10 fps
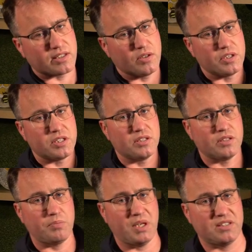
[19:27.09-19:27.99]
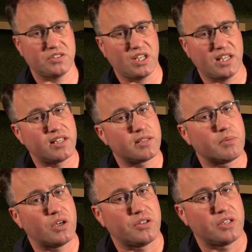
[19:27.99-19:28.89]
go into passage handling
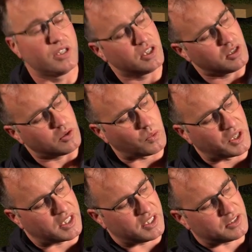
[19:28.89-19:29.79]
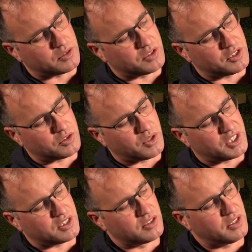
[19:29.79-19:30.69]
mode when it gets to a
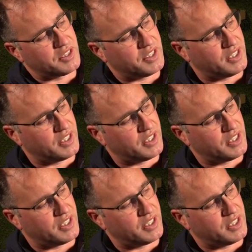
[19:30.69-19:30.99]
situation like